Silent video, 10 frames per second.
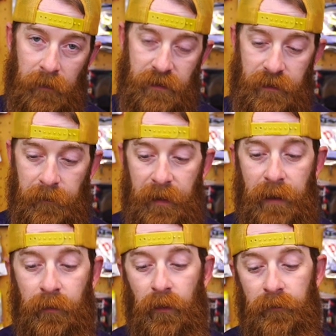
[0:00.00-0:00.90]
comes to the
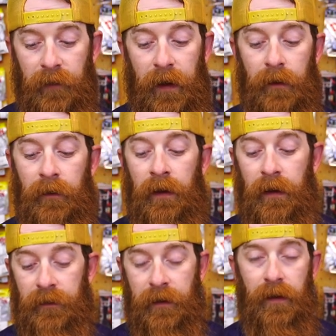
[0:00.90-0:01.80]
bait profile.
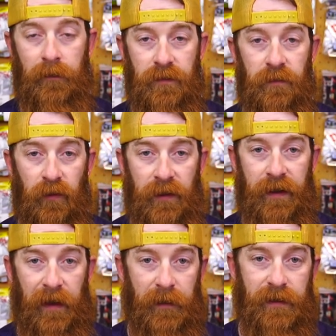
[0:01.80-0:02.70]
The colors are pretty
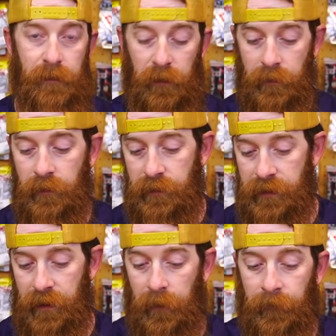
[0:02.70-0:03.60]
dang similar.
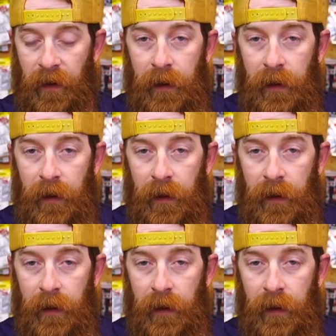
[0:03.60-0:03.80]
So,